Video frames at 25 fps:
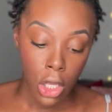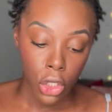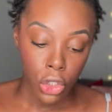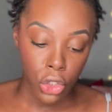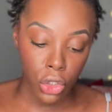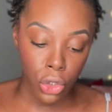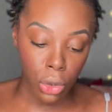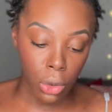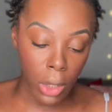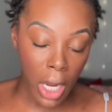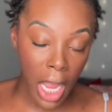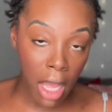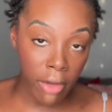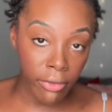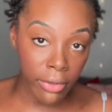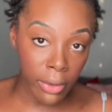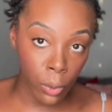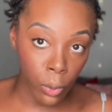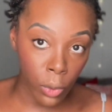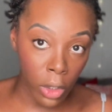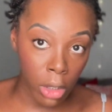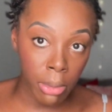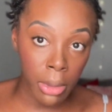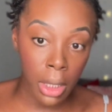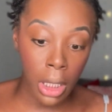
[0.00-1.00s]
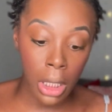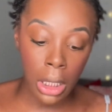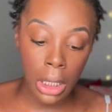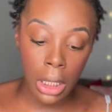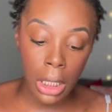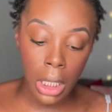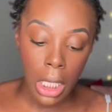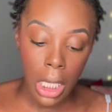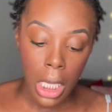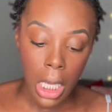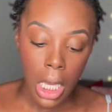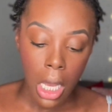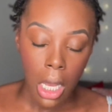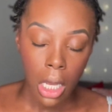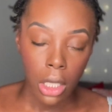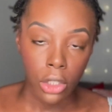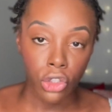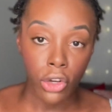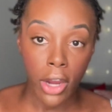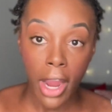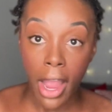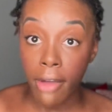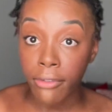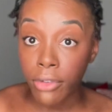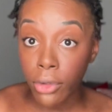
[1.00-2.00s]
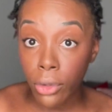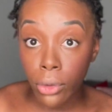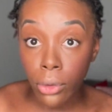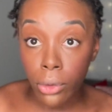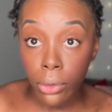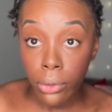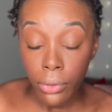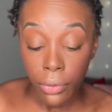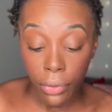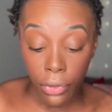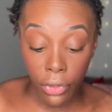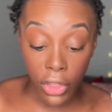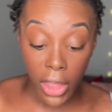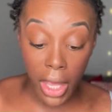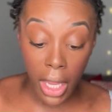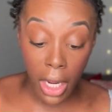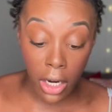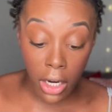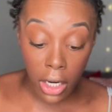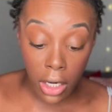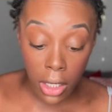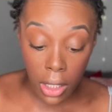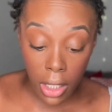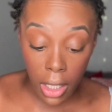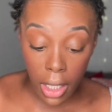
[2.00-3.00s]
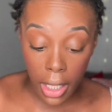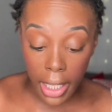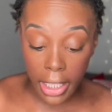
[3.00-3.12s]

to having women travel there,